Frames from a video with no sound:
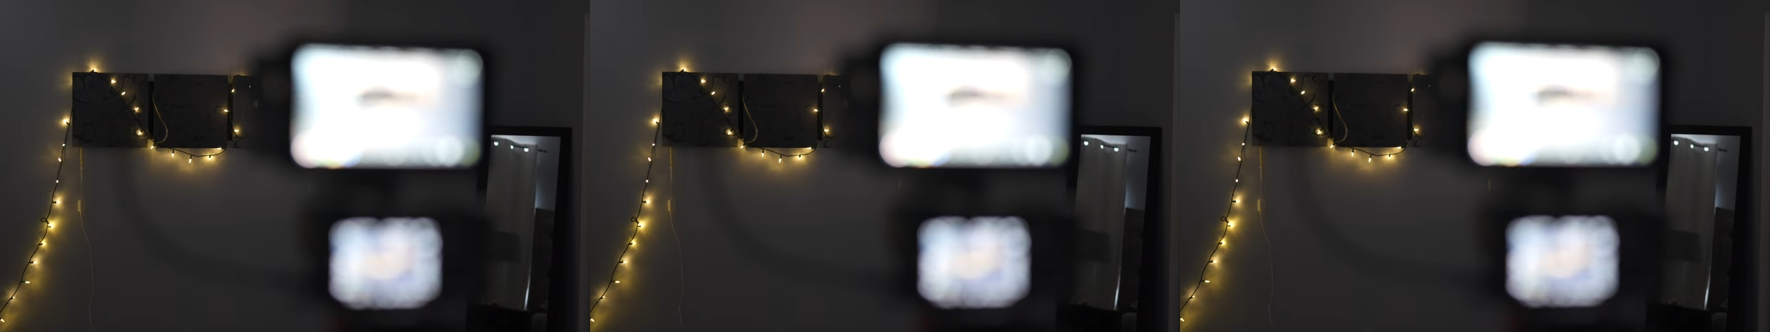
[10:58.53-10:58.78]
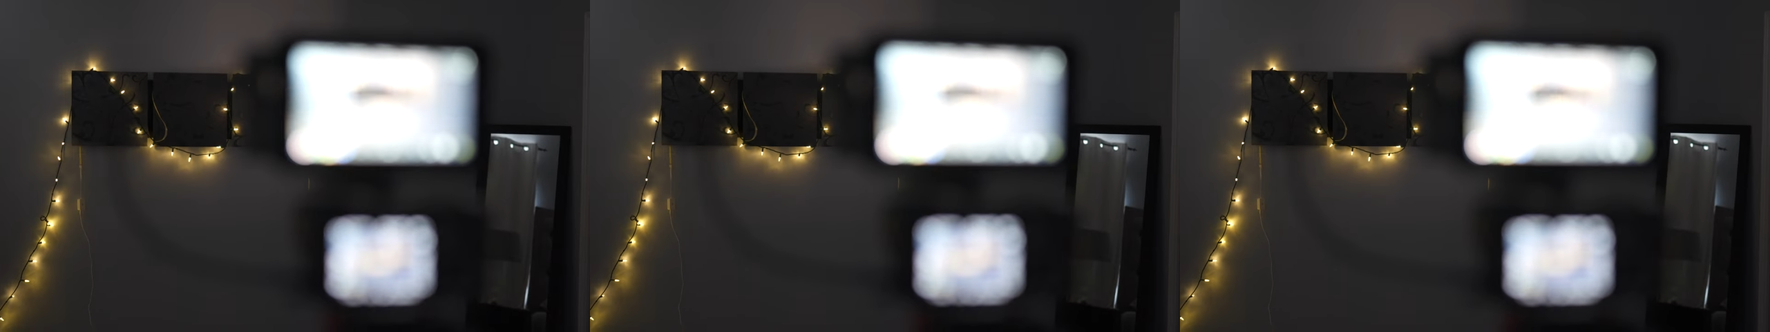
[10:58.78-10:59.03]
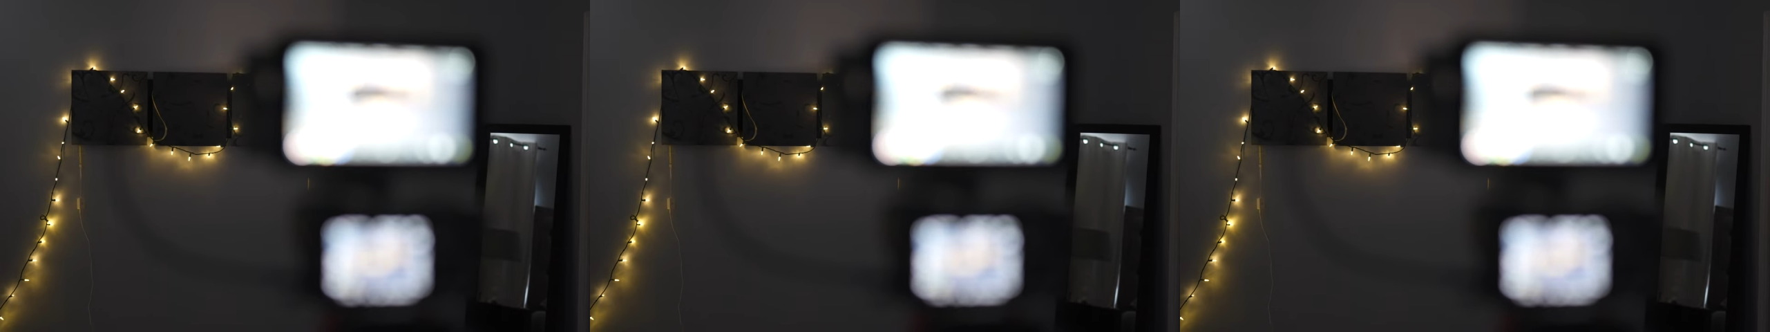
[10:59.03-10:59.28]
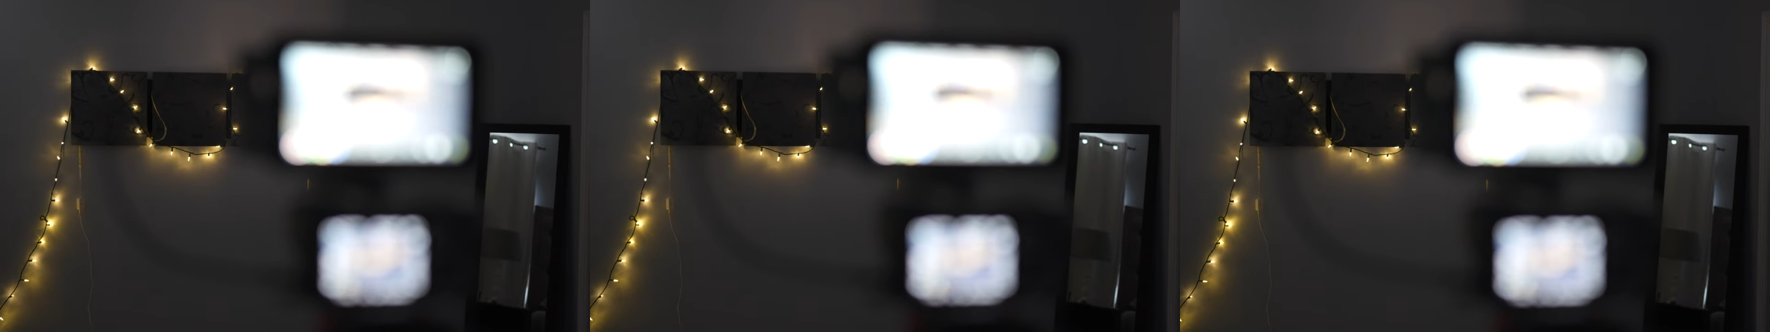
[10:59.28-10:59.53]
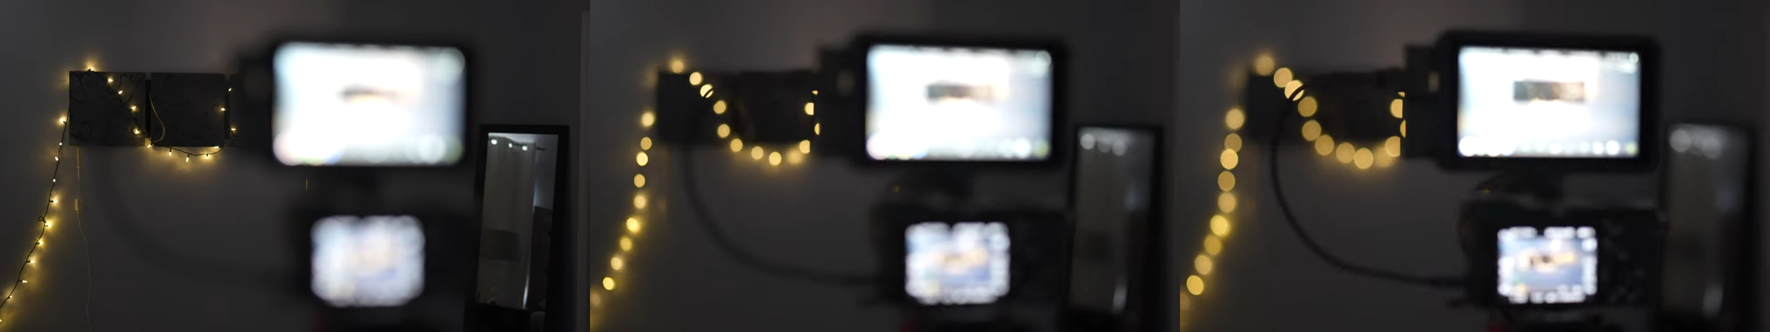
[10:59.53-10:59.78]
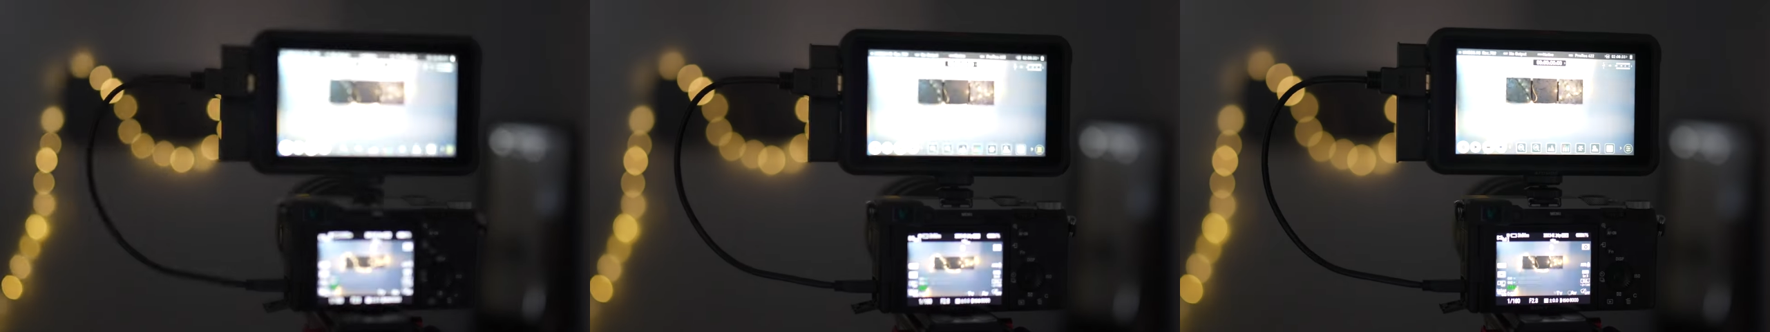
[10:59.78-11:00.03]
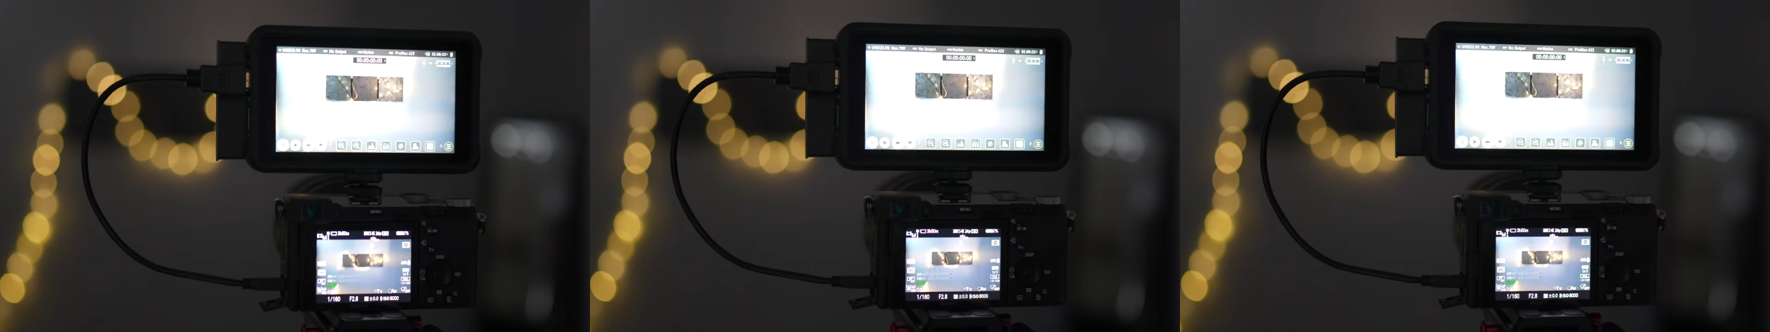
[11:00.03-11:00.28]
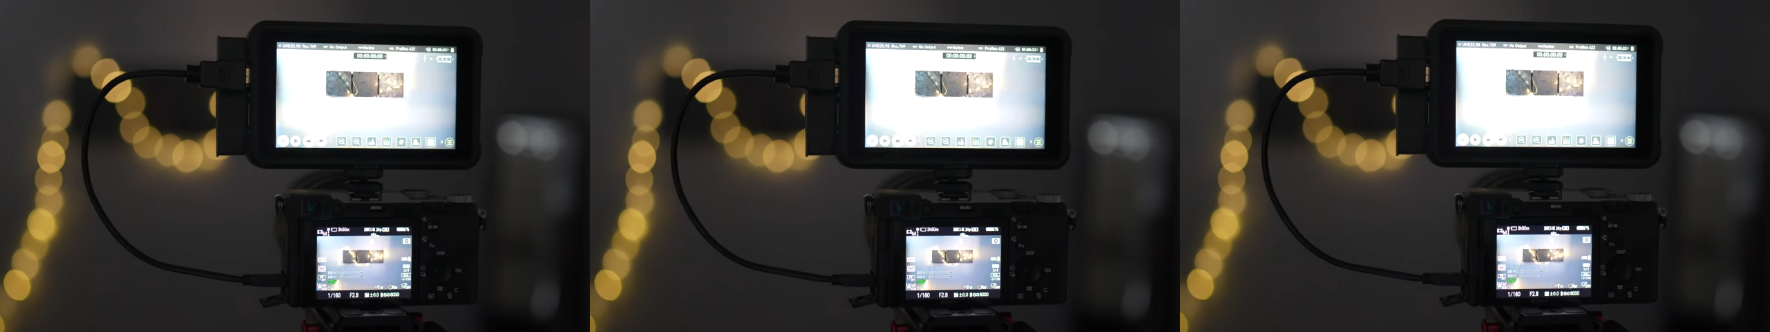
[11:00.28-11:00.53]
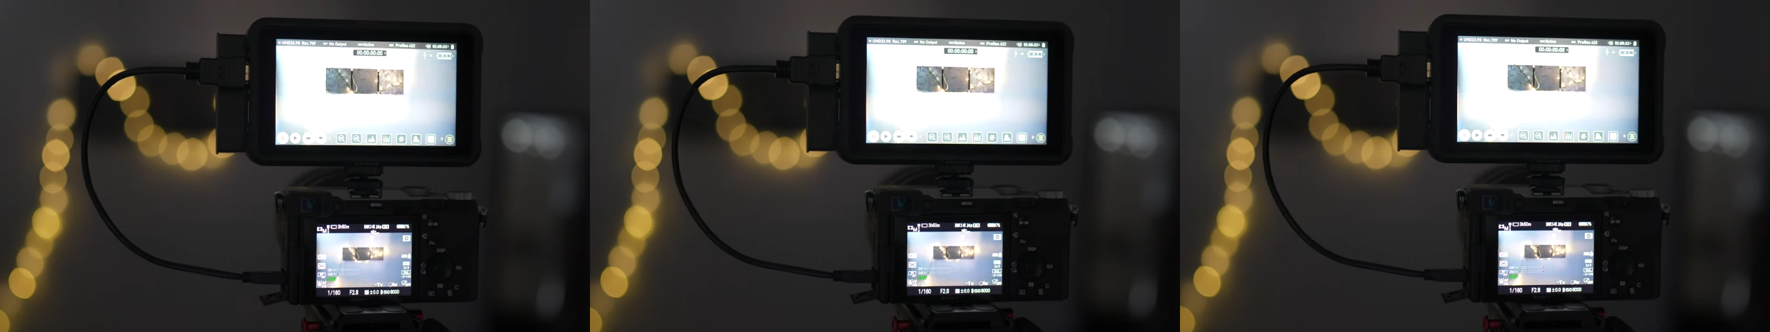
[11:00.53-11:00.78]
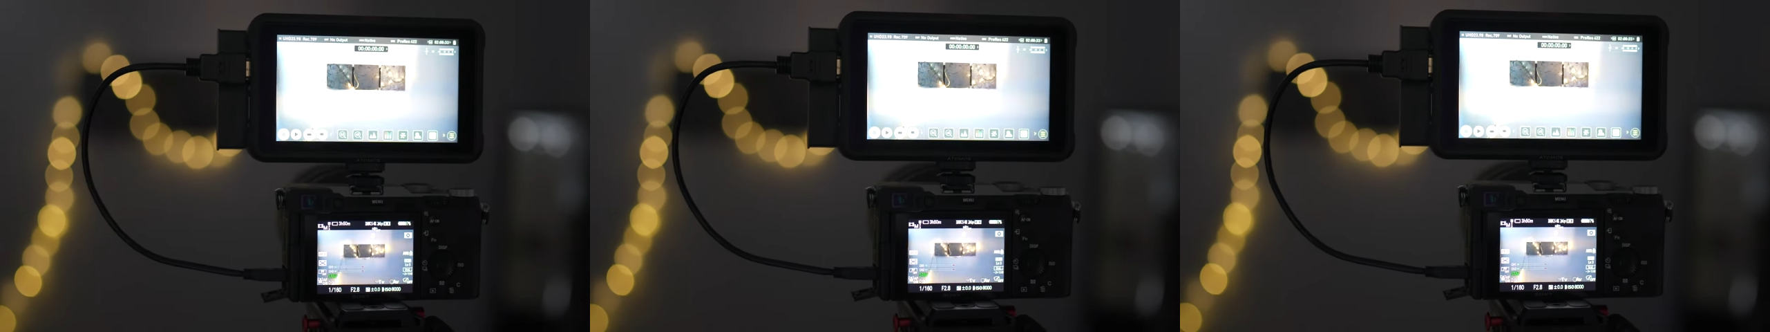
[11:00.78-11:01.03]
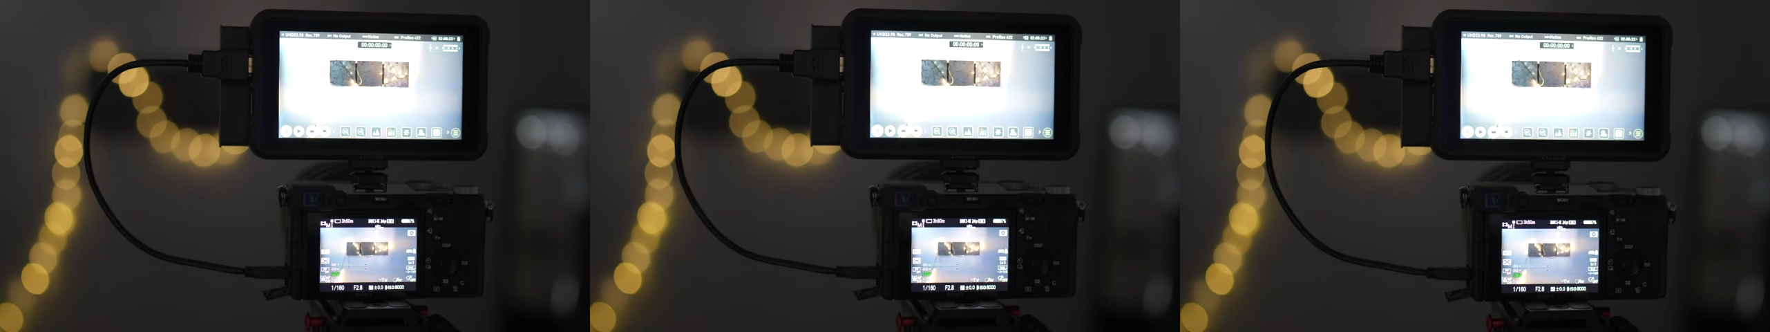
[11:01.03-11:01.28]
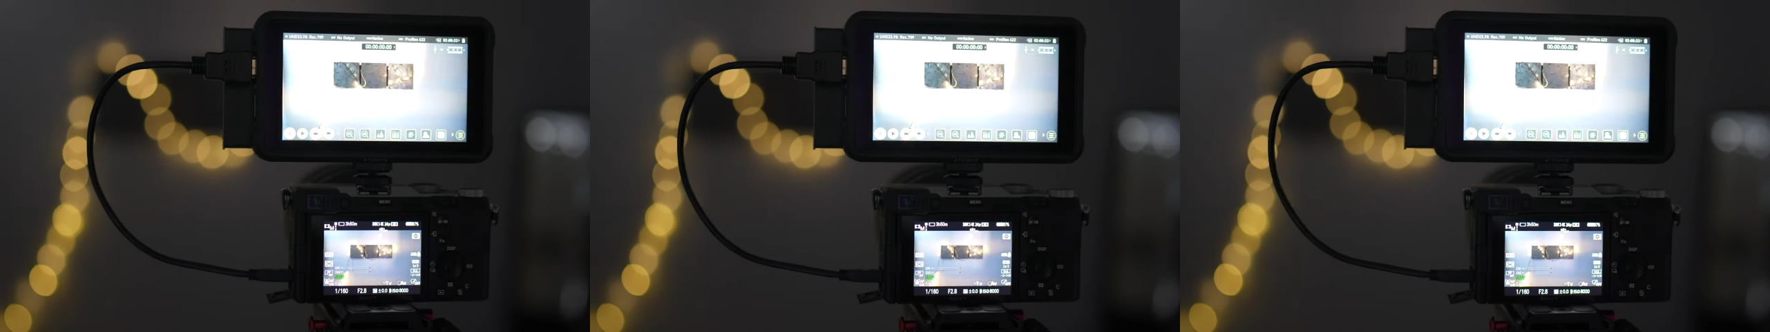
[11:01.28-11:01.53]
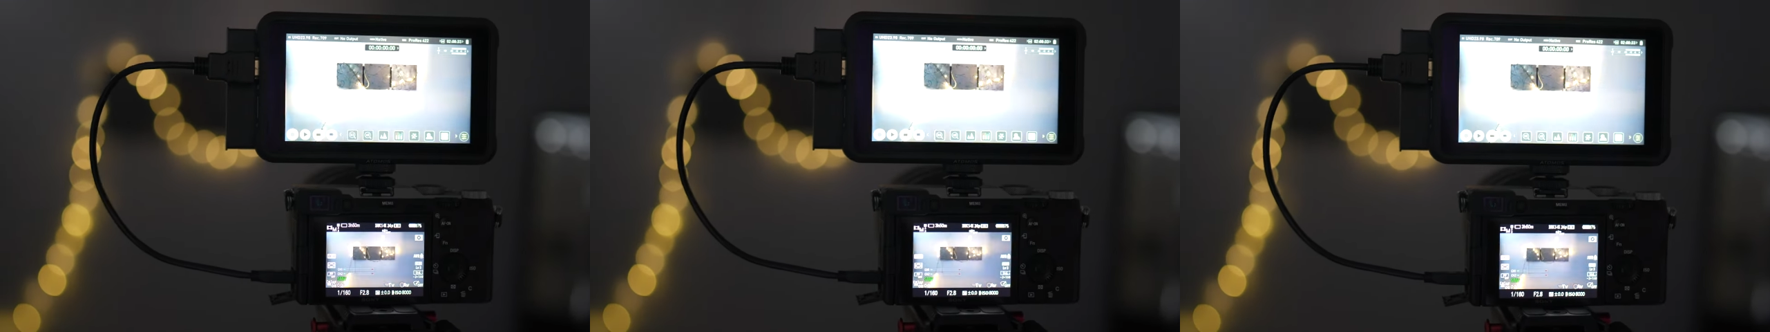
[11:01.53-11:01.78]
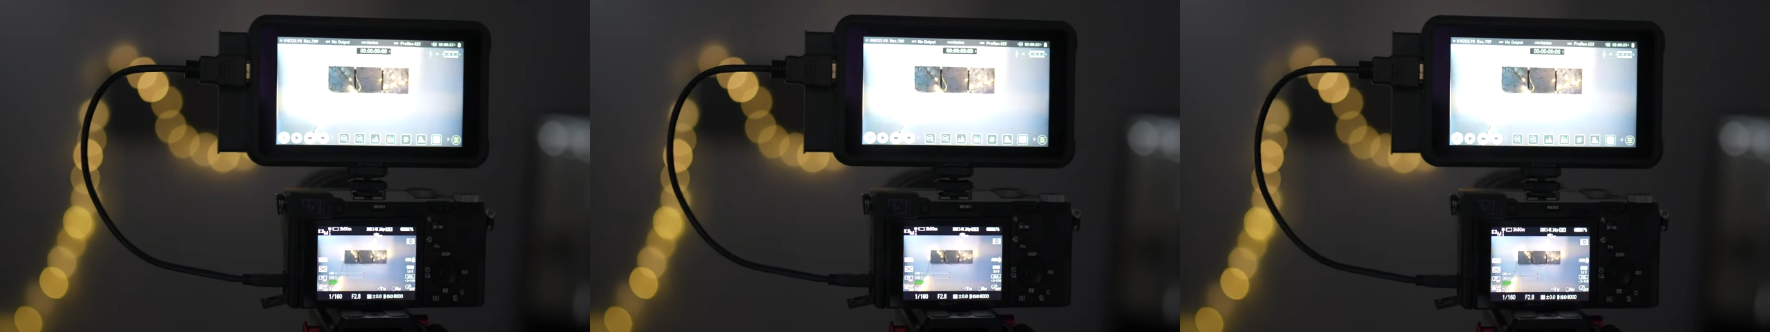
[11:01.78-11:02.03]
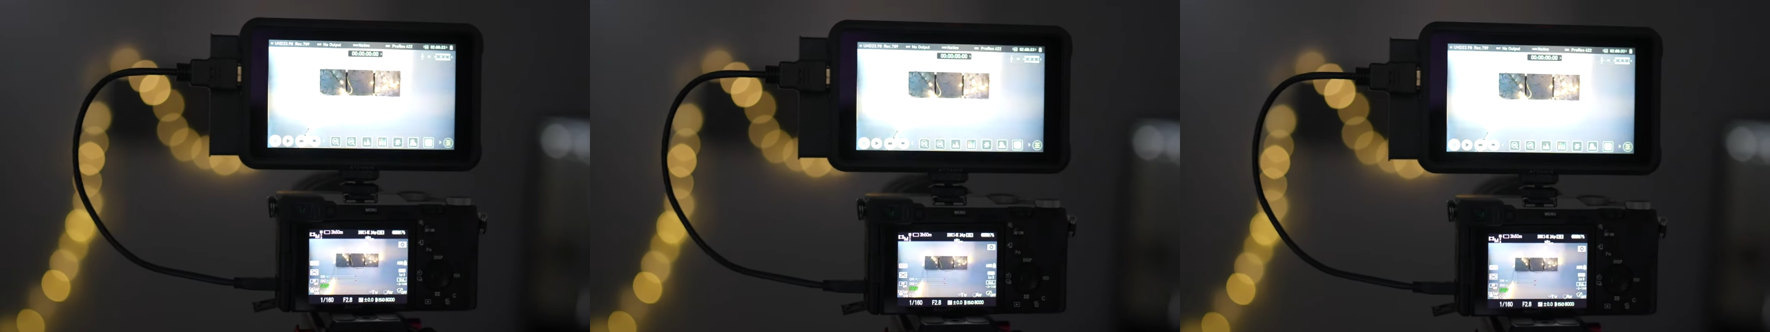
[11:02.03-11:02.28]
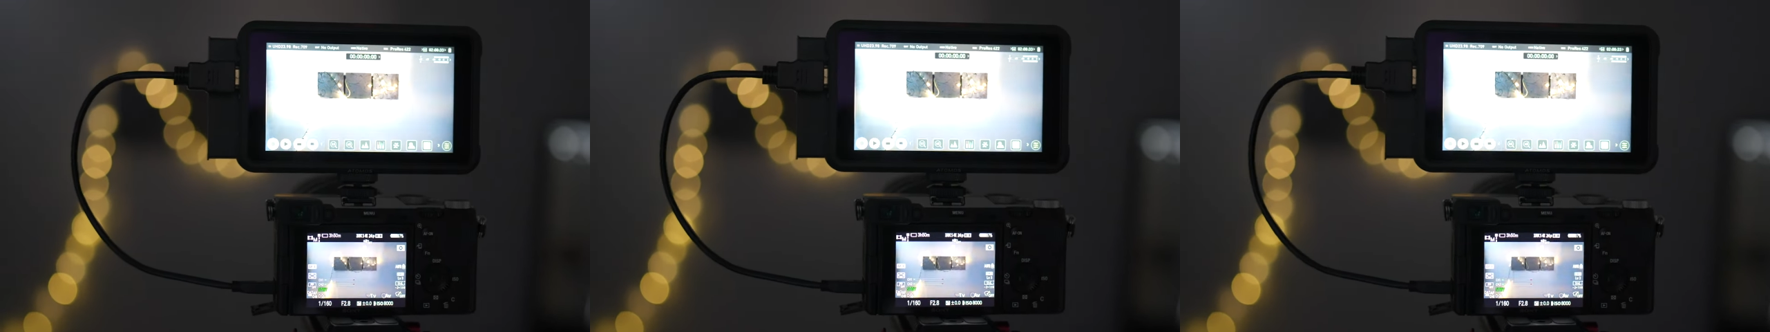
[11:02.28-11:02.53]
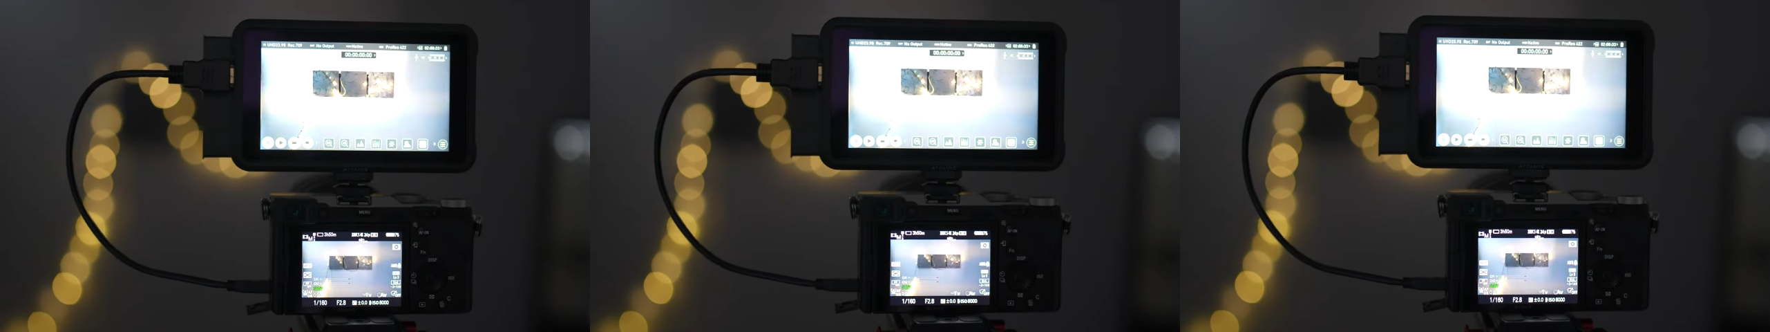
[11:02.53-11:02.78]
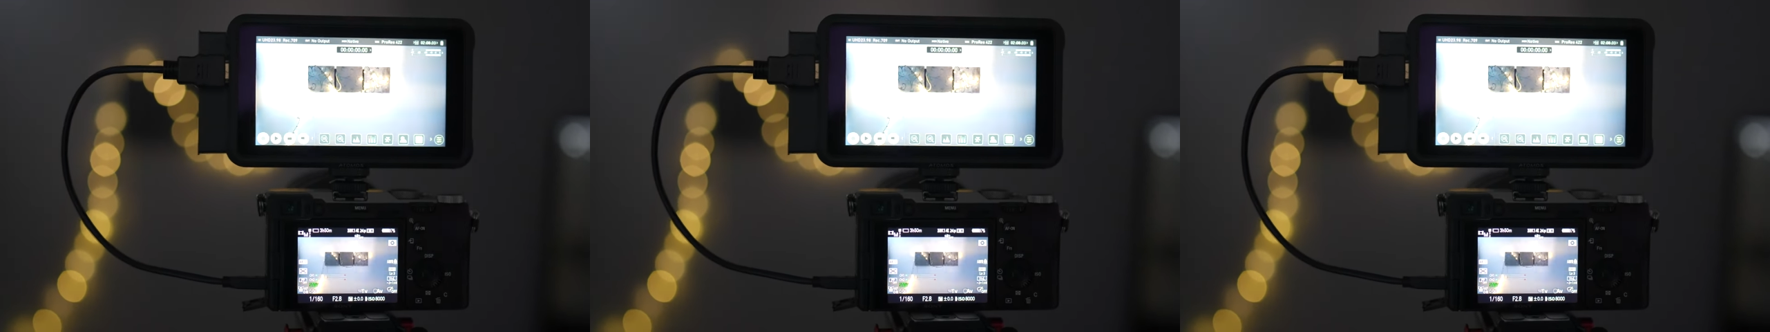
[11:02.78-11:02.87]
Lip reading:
(no speaker visible)